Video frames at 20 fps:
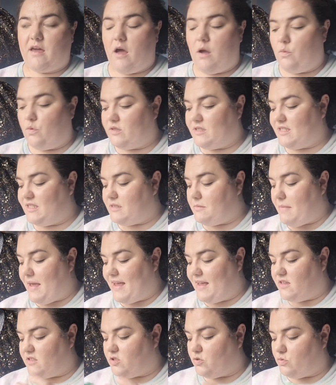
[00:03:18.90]
wanted to
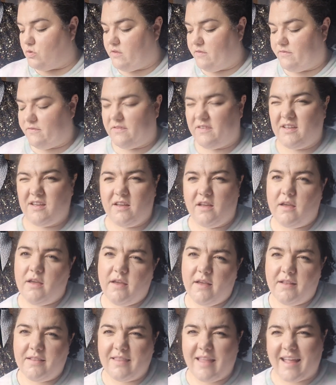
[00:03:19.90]
make a sort of
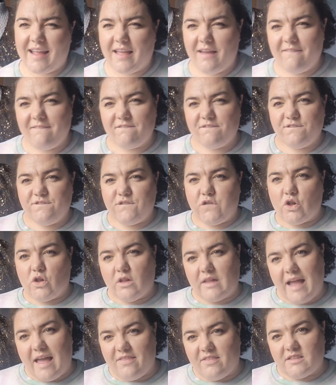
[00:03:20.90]
like
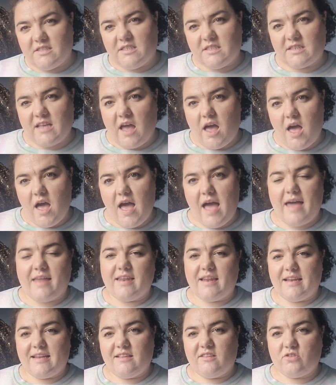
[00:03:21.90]
full gathered skirt
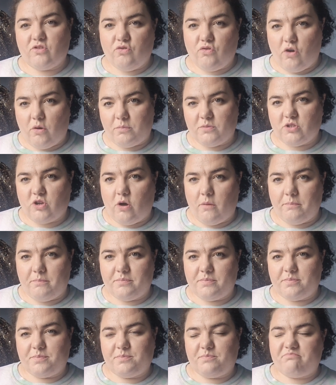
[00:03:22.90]
and a little crop top
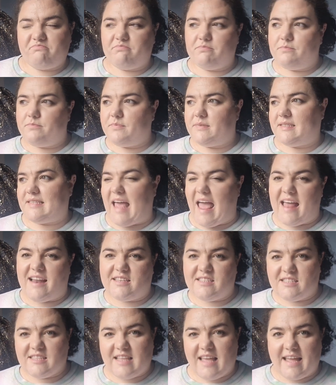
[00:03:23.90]

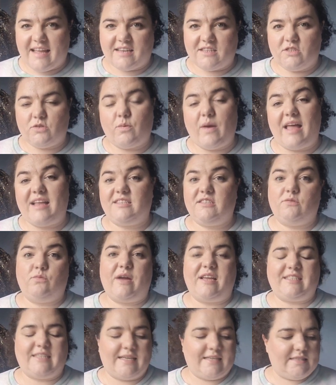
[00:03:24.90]
set thing to wear to
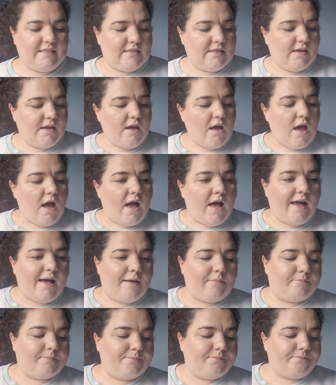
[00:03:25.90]
weddings,
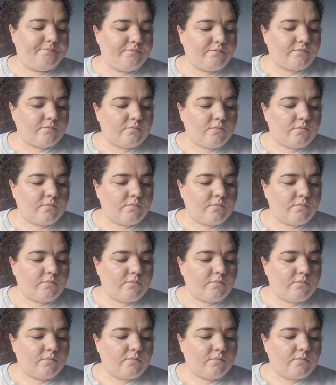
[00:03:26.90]
like